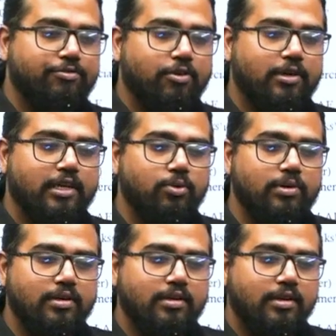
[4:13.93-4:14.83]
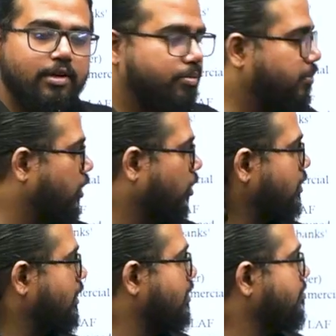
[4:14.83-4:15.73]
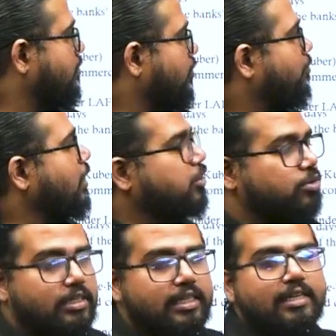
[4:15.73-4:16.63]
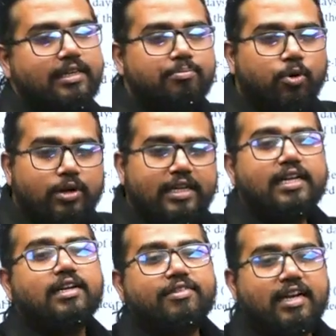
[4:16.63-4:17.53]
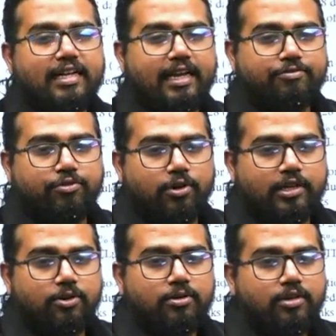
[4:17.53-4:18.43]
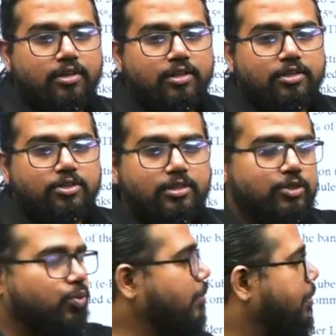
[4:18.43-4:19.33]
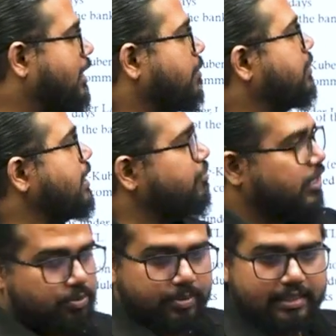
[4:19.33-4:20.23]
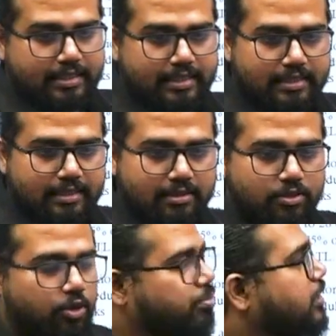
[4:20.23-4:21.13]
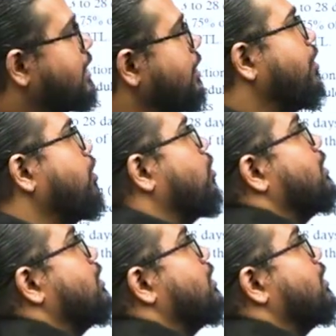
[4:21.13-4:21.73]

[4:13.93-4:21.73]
fall down. Long term 1 to 3 year bond yield will again fall down. So this will pick up the investment rate. The objective are all